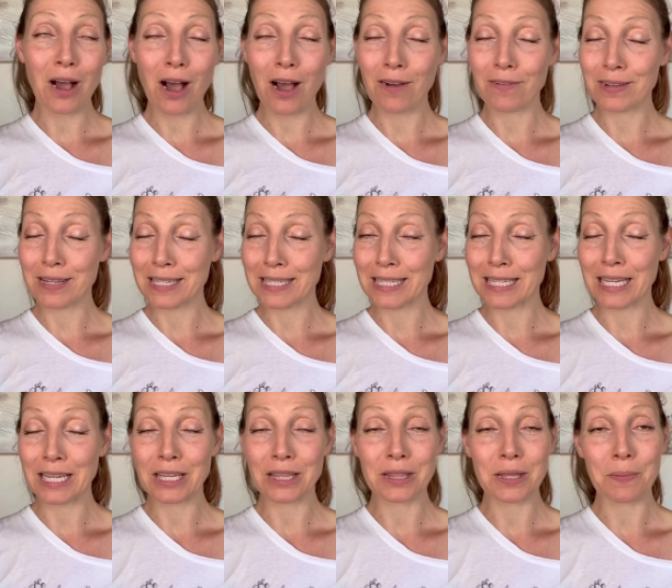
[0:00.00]

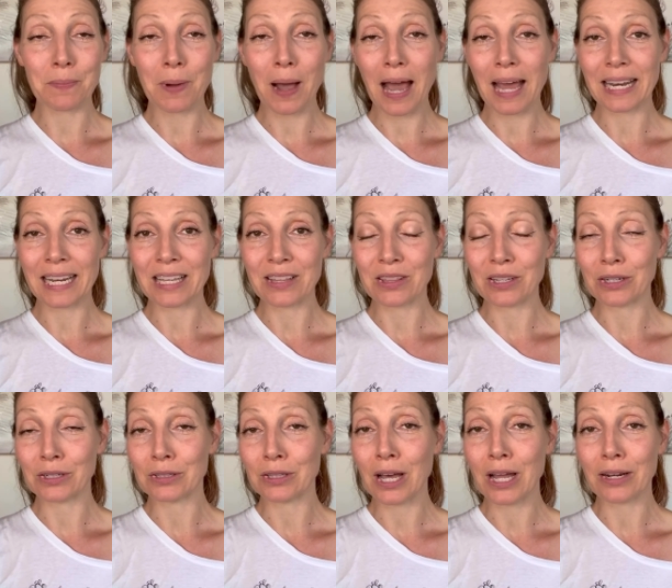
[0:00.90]
obviously, the body, there
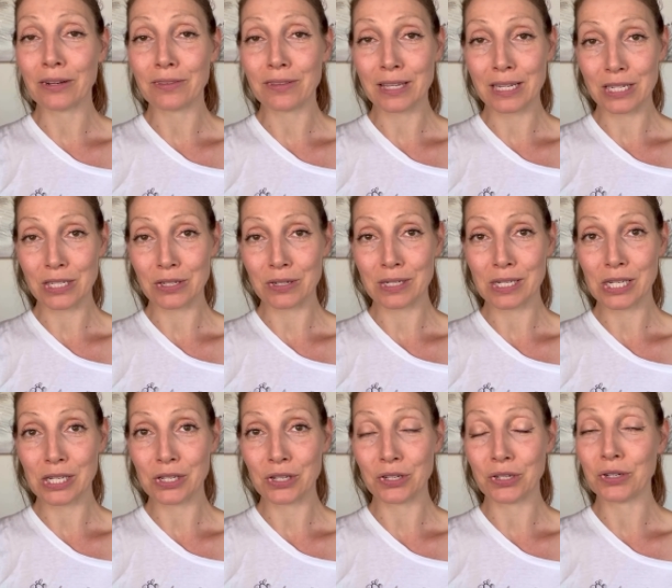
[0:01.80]
are a lot of things you
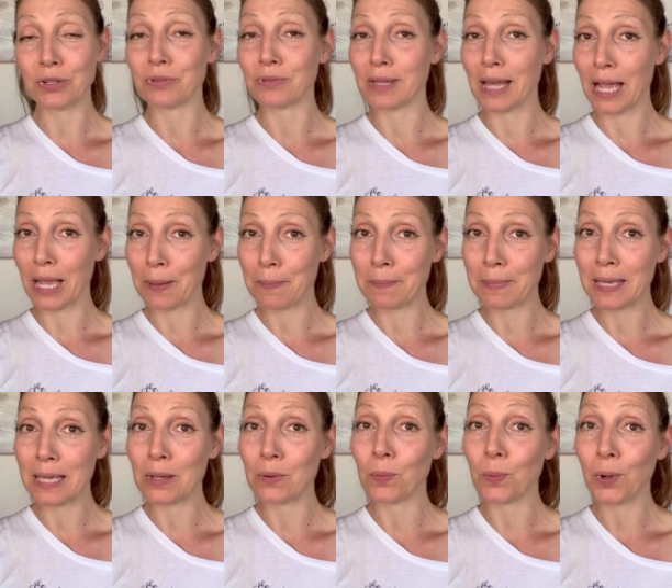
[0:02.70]
need to do, like
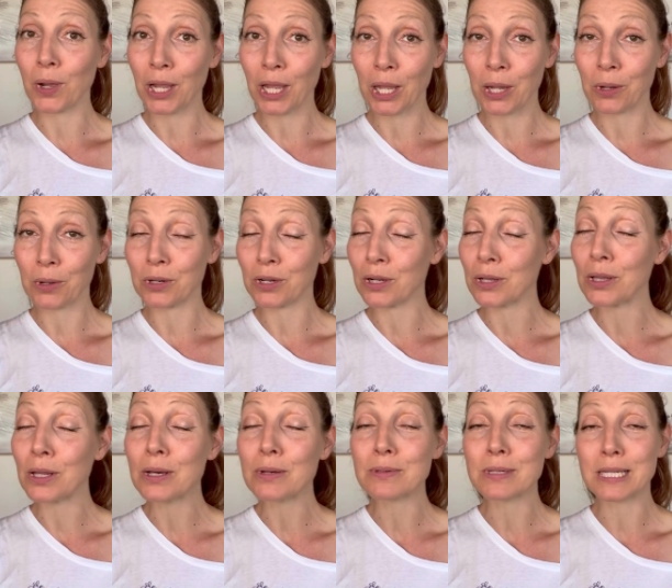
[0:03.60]
me working
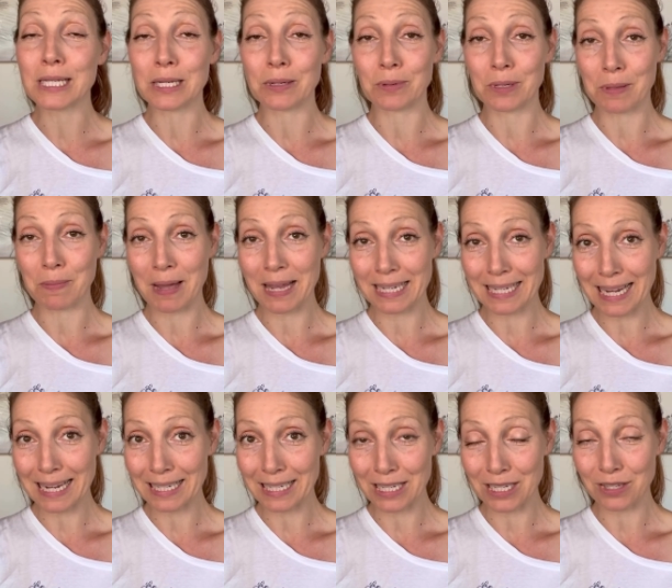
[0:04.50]
closely with my
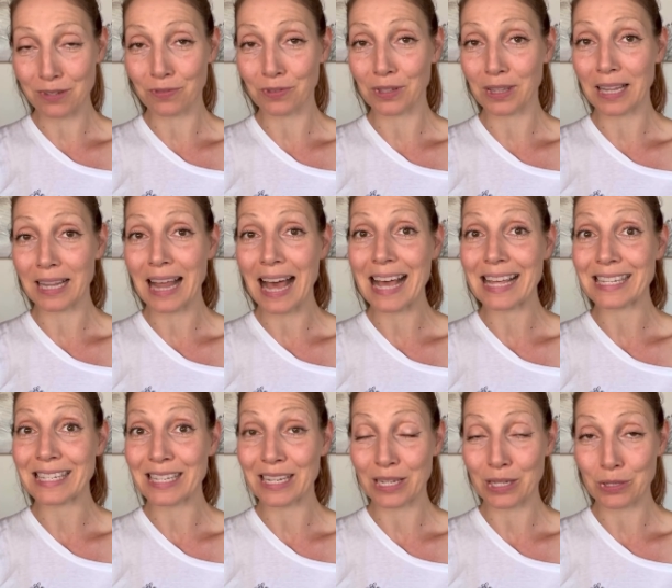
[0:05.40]
dentist for the
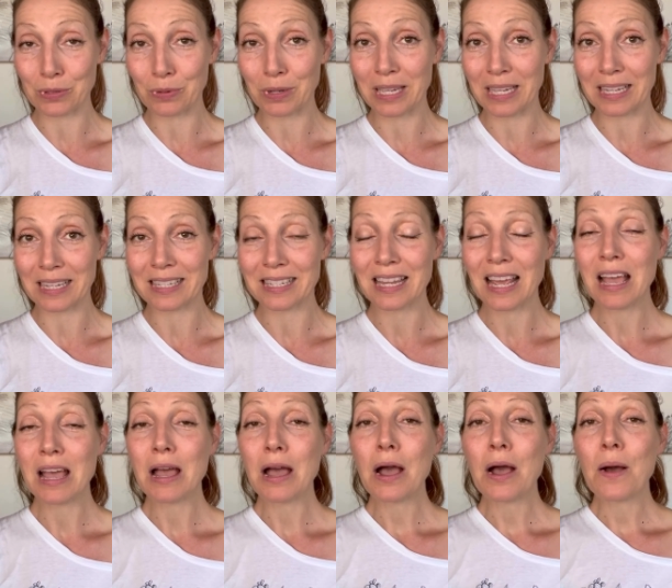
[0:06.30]
last 6 weeks.
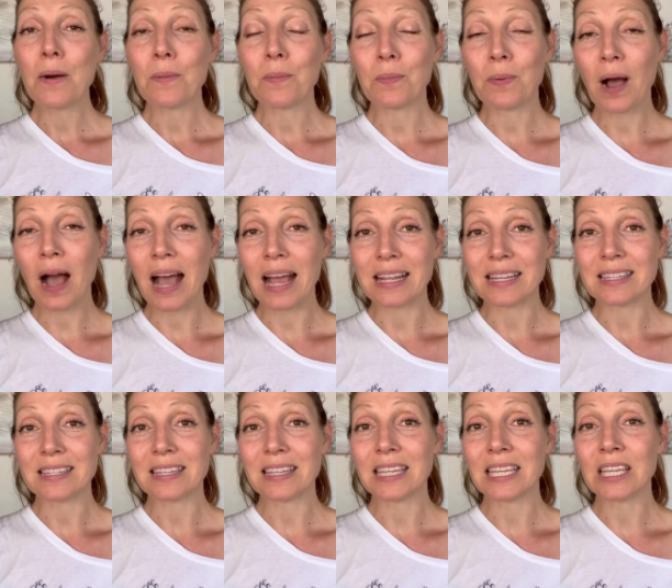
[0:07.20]

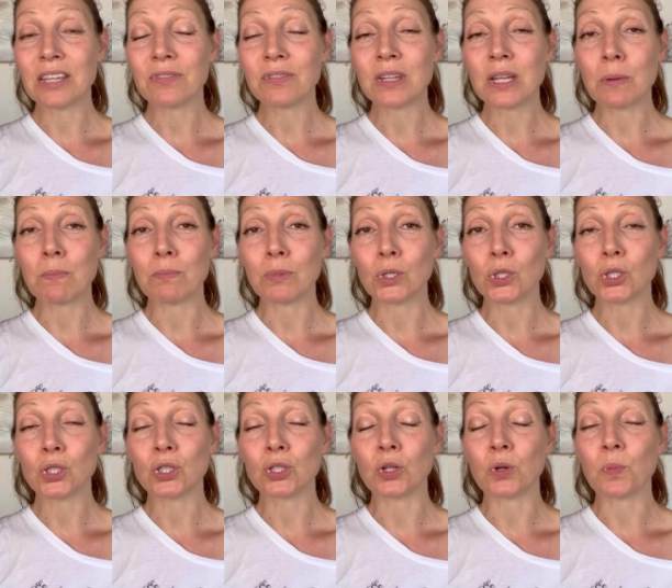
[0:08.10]
But even
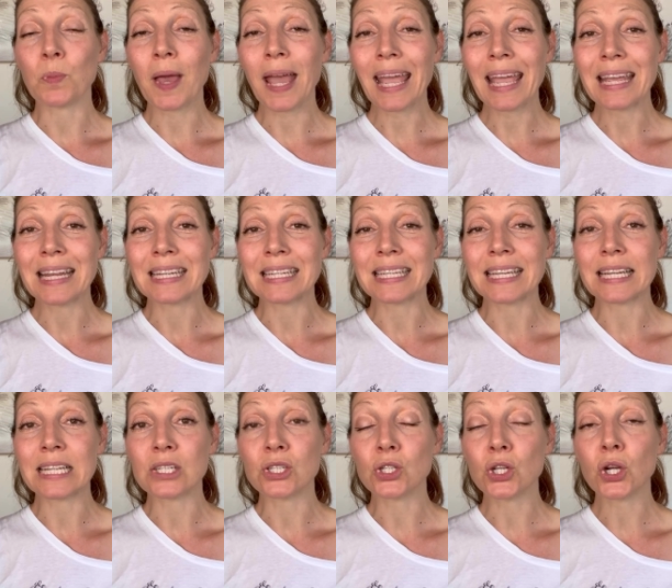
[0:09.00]
emotional pain
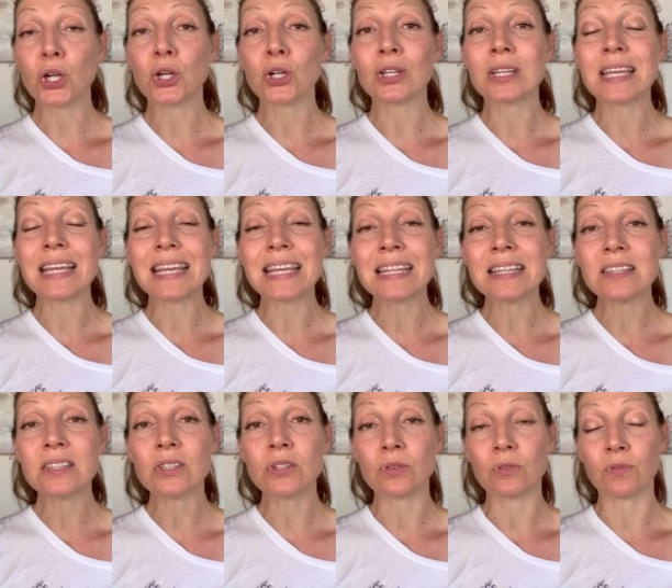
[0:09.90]
can turn
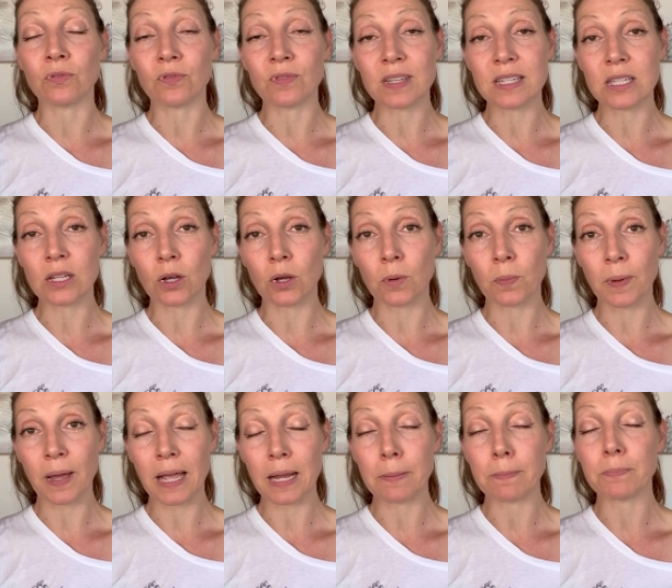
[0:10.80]
into physical
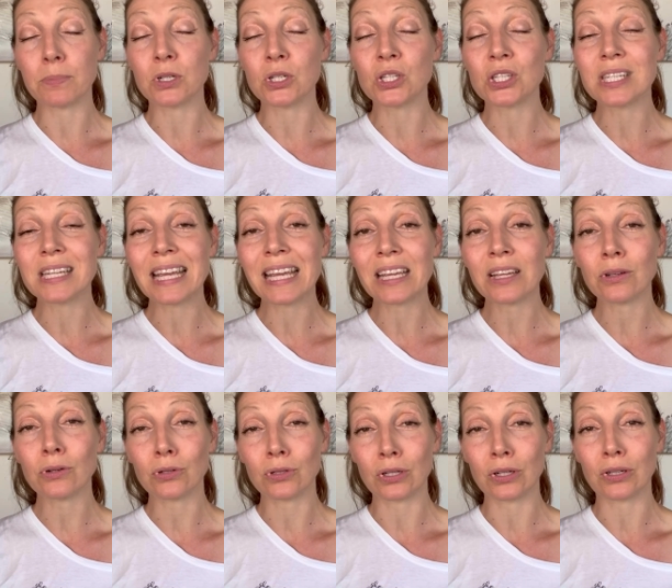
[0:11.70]
pain,
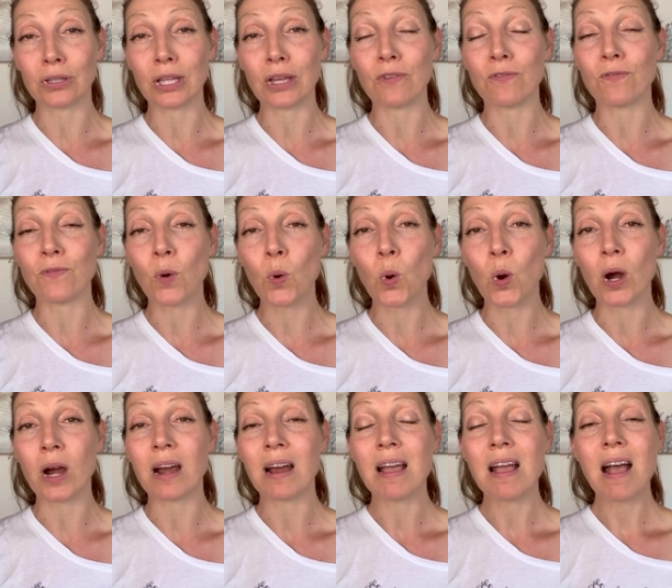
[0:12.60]
particularly
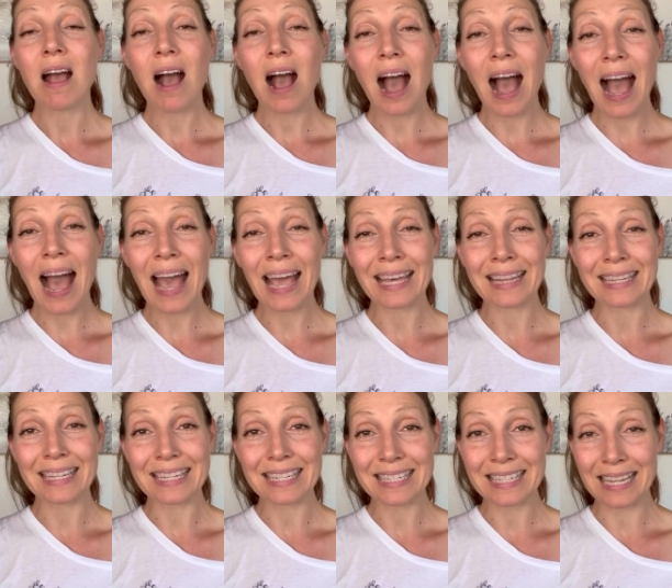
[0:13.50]
for
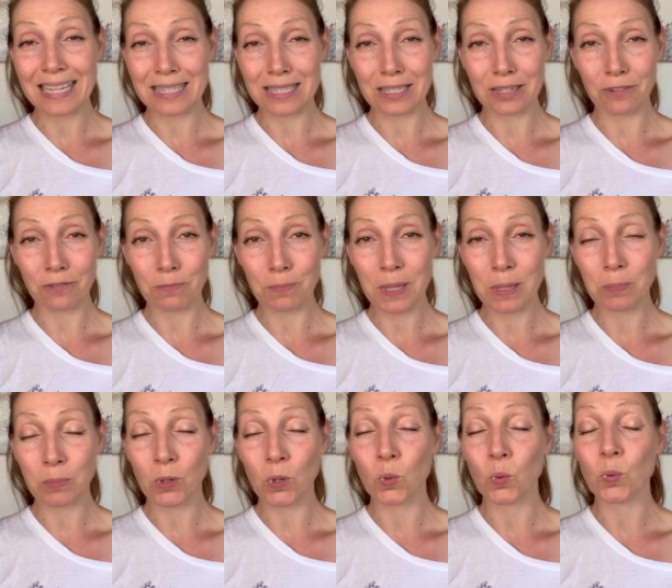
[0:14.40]
highly sensitive
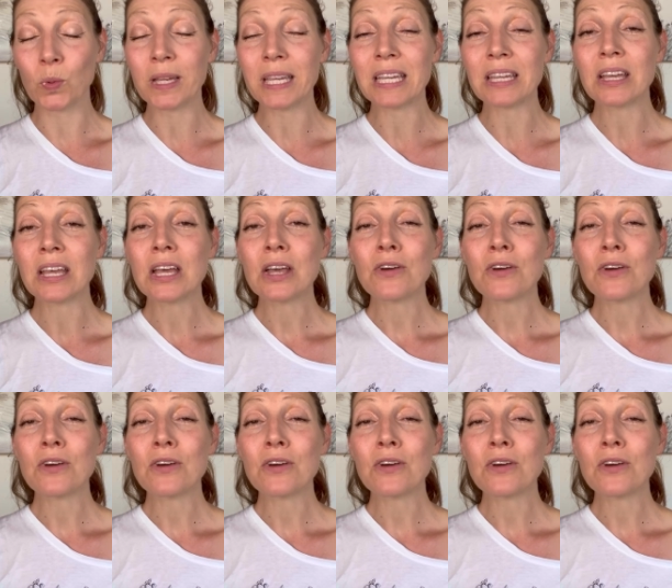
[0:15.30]
people. We